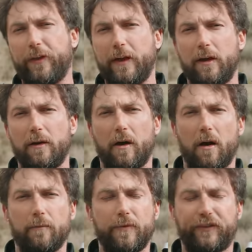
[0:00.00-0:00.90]
the
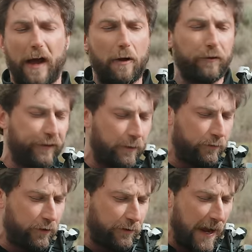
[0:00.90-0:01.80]
sound
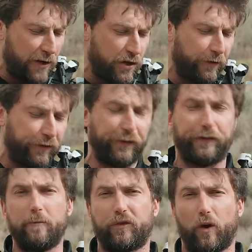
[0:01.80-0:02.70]
detection
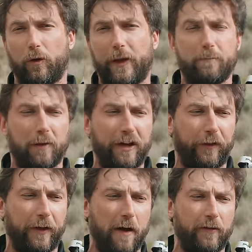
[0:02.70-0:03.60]
systems currently in place
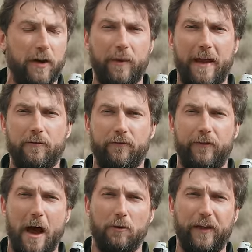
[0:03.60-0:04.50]
with the Covenant, we haven't
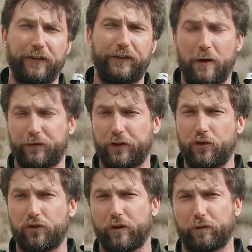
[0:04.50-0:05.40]
found that sound
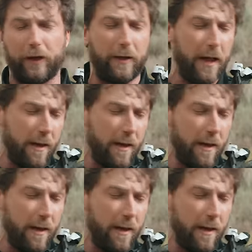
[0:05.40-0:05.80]
signature is really